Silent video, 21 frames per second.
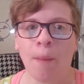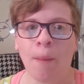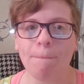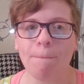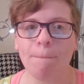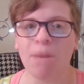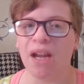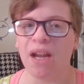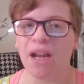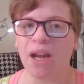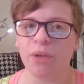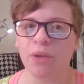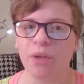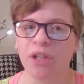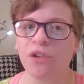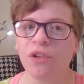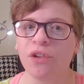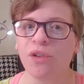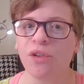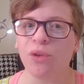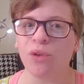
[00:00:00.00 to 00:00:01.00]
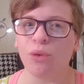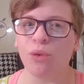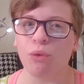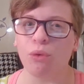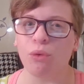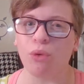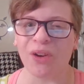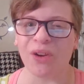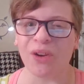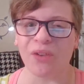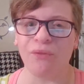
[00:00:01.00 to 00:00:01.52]
but I wanted to do a
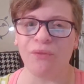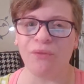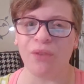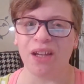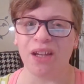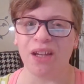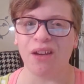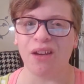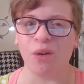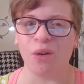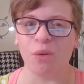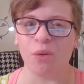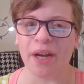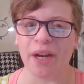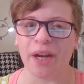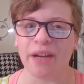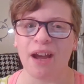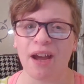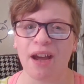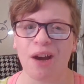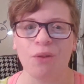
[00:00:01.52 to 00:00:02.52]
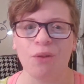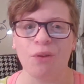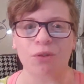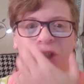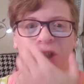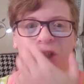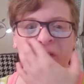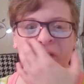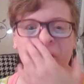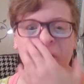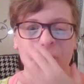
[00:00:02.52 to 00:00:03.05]
quick video right now
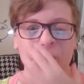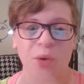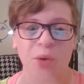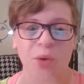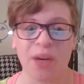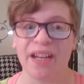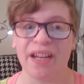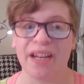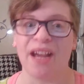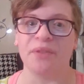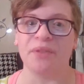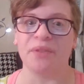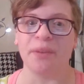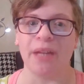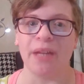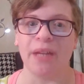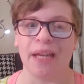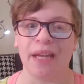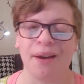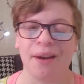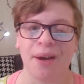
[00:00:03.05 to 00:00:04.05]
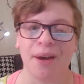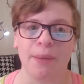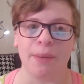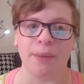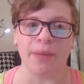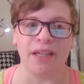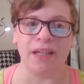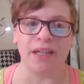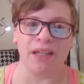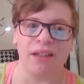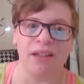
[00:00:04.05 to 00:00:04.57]
just so I could have something up
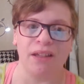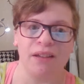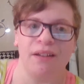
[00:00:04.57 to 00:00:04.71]
and